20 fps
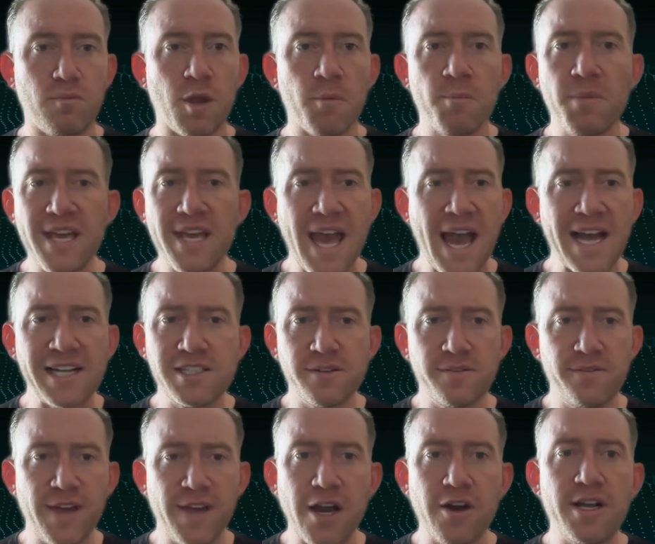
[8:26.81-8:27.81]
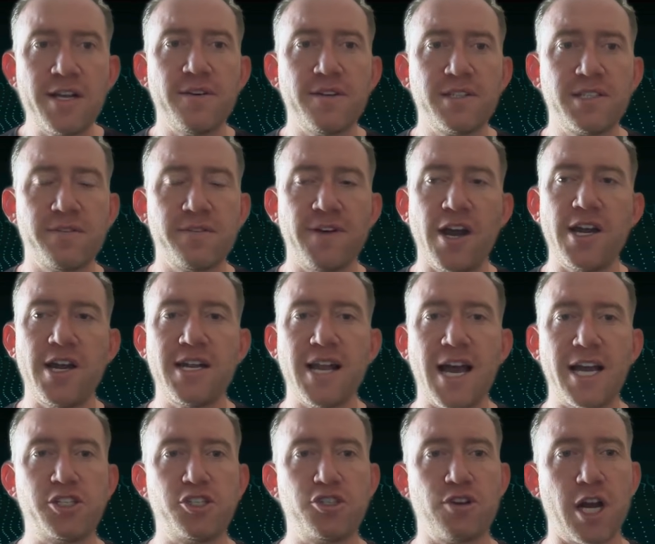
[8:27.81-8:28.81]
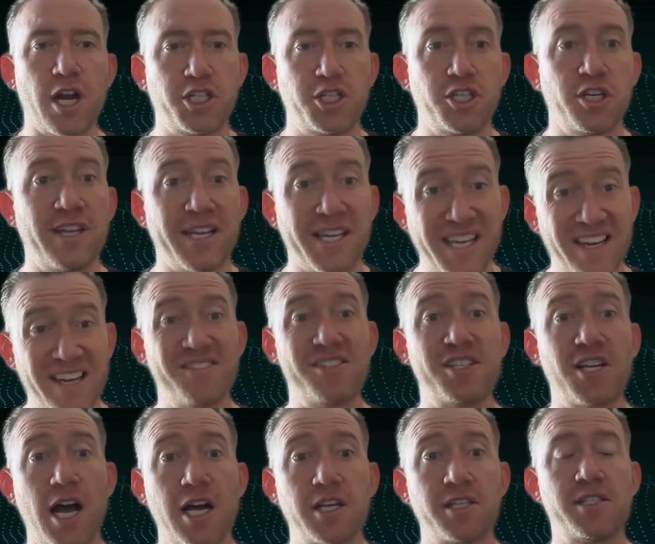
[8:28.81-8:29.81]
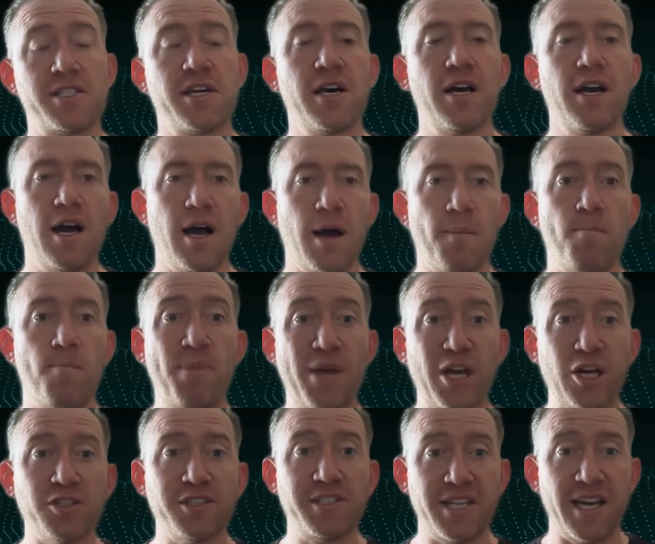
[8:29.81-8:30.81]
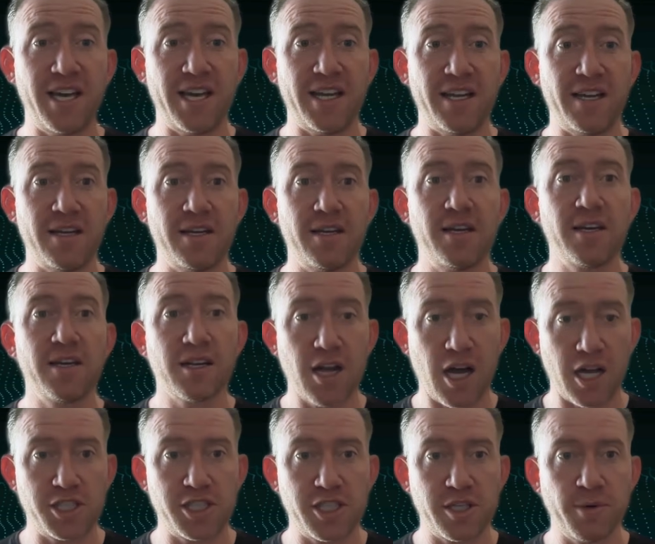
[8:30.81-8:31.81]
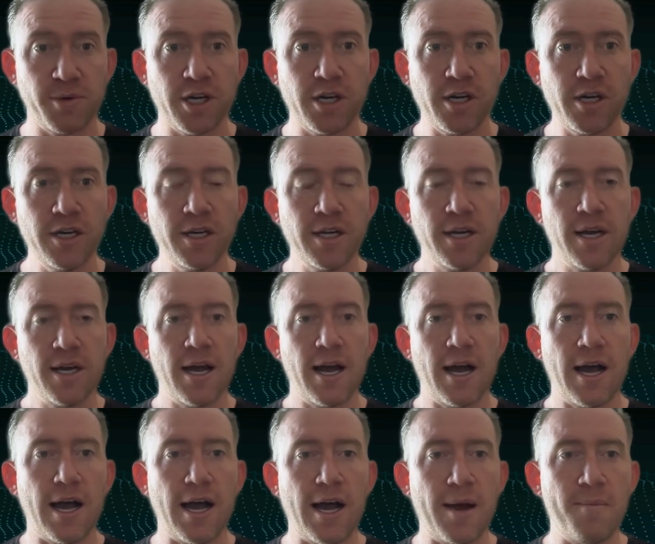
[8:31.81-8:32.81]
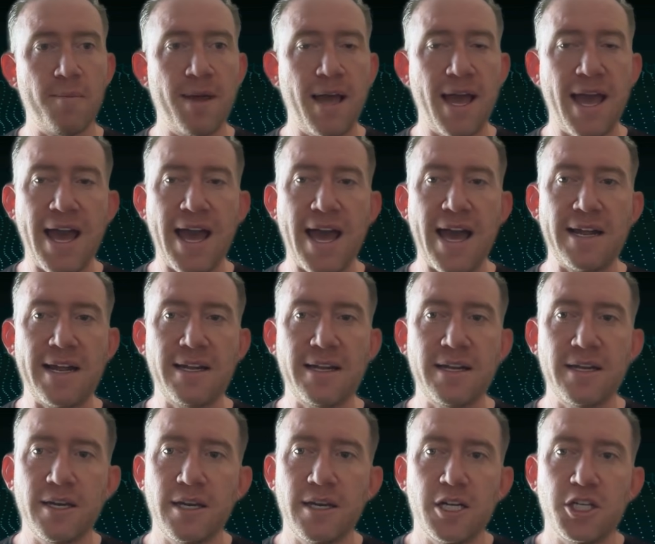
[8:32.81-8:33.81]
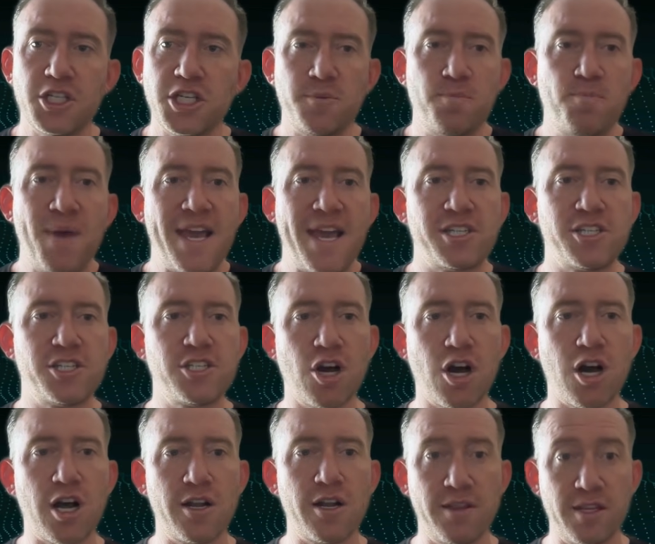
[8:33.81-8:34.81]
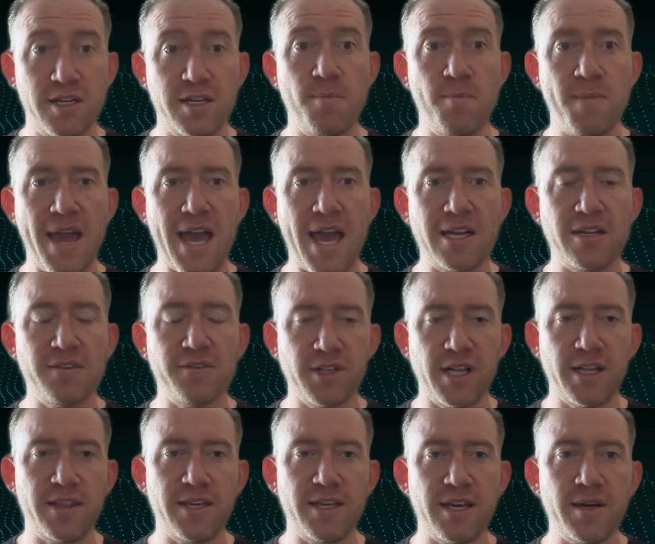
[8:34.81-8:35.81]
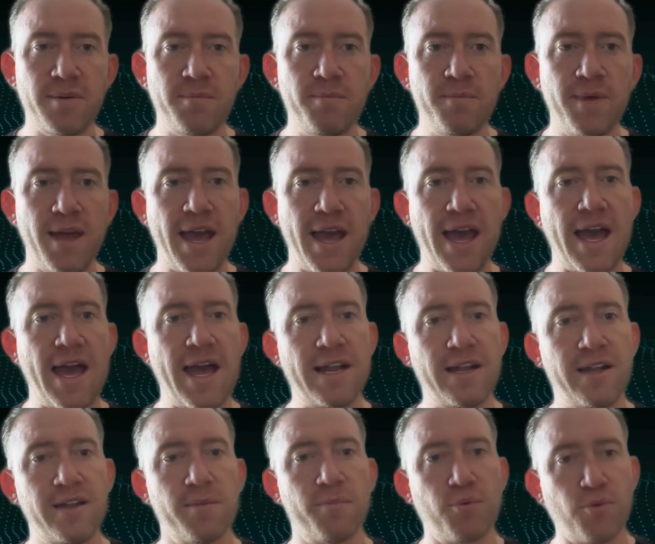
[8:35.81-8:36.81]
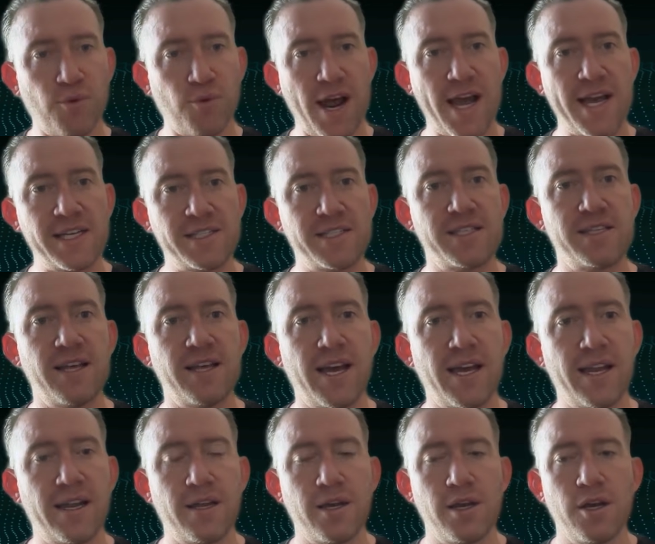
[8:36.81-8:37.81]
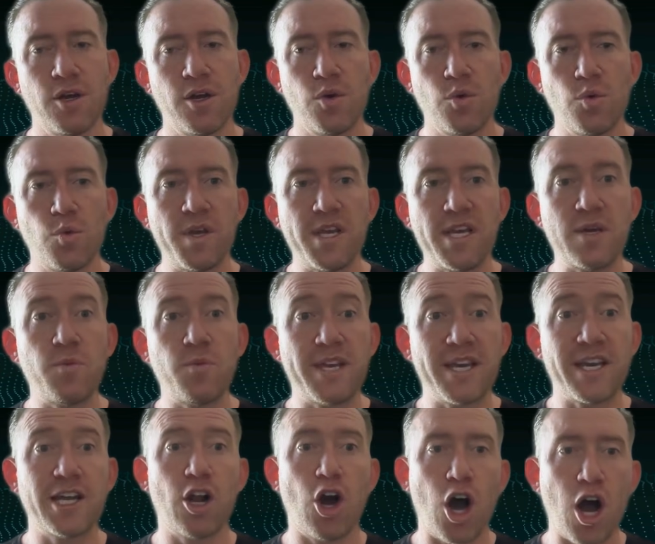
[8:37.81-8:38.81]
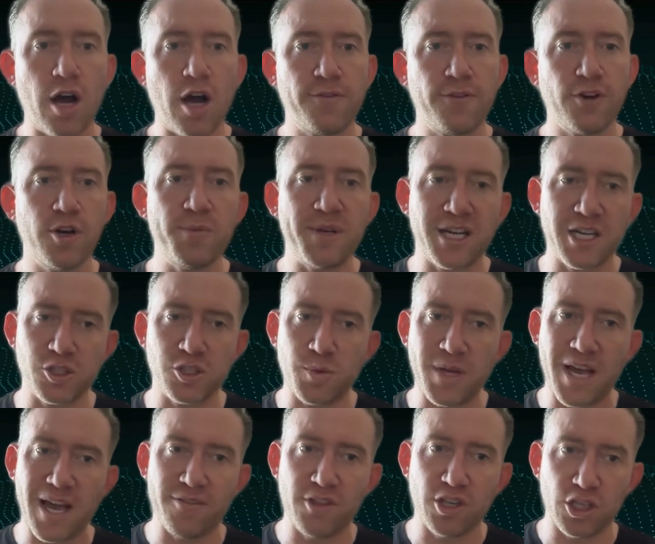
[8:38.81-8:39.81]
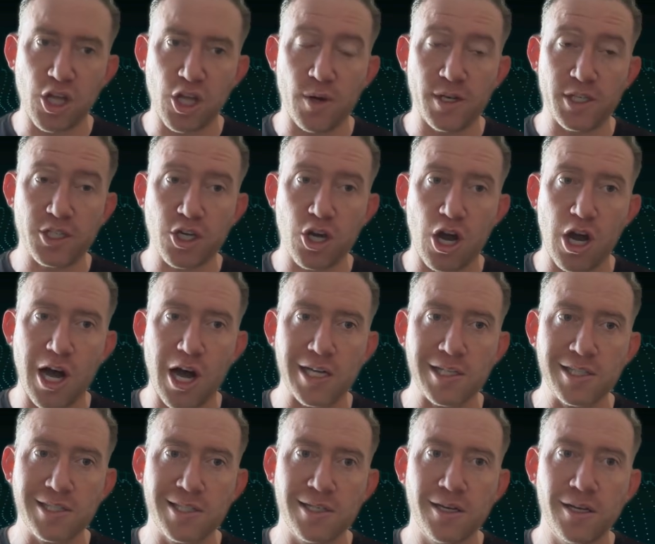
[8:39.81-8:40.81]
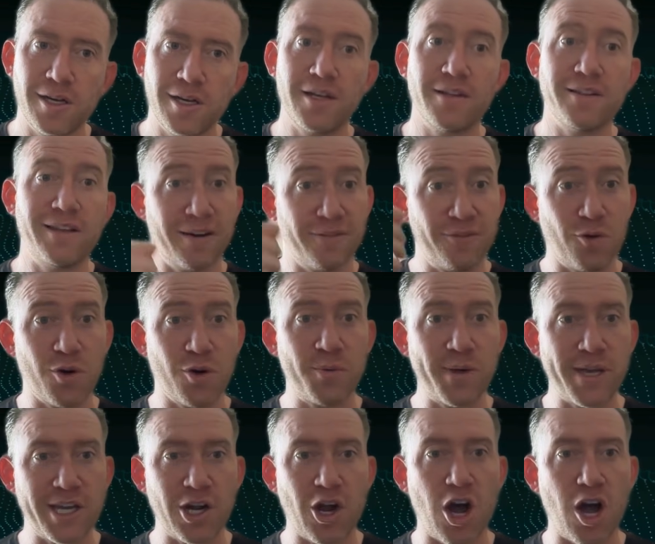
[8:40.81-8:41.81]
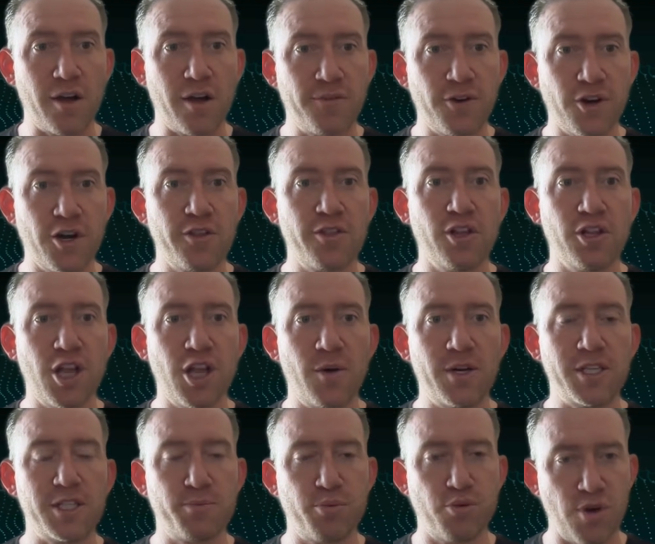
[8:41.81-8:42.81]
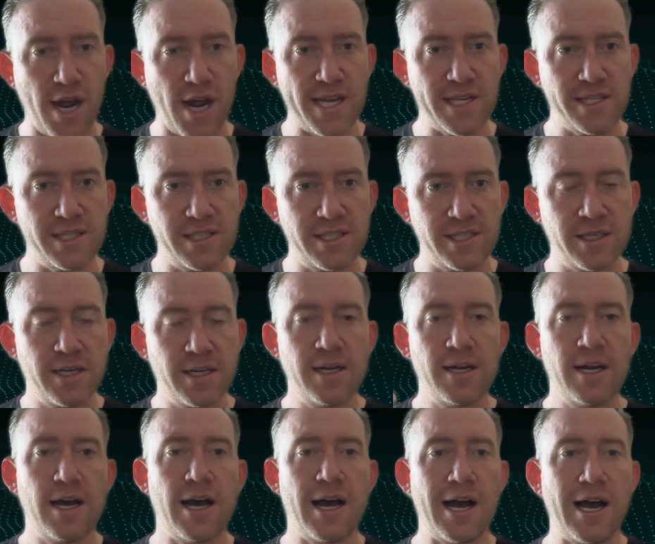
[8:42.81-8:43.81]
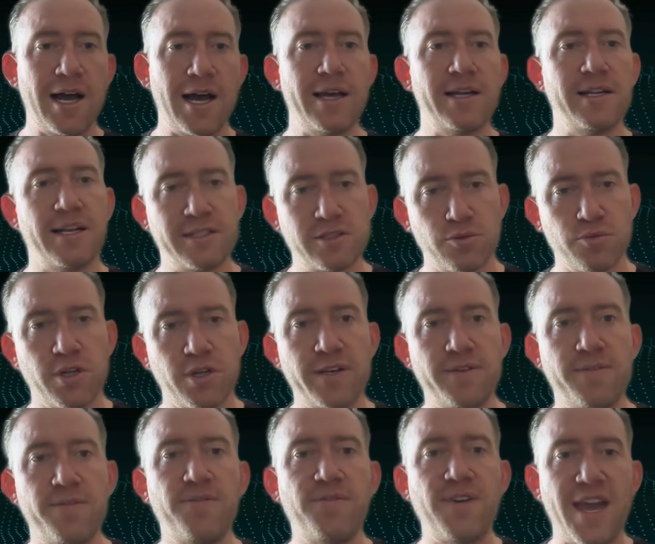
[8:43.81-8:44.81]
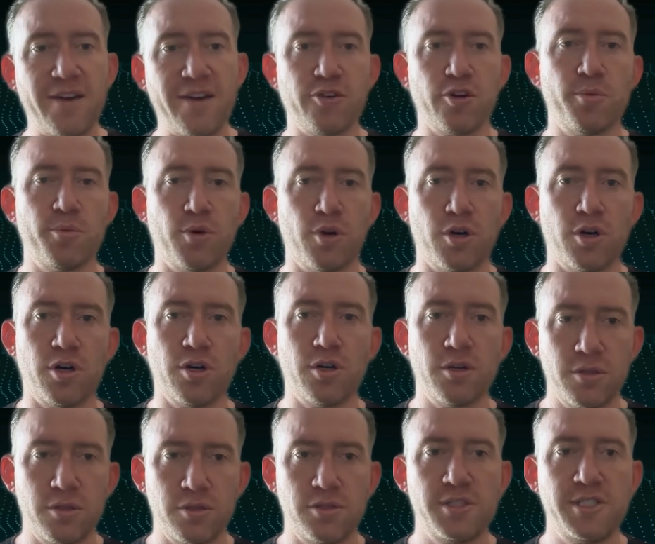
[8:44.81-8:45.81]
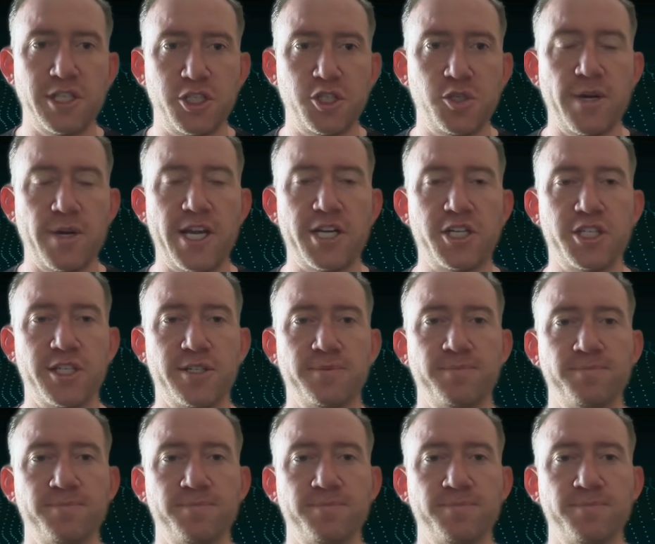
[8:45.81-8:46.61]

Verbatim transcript: but yeah, it's a very it's a very nice structure that gives us a built-in customer, um, and just based on the demand of lithium and the price that we we can offer because we have the lowest cost, therefore we can offer the lowest price uh, it, it's a really favorable situation.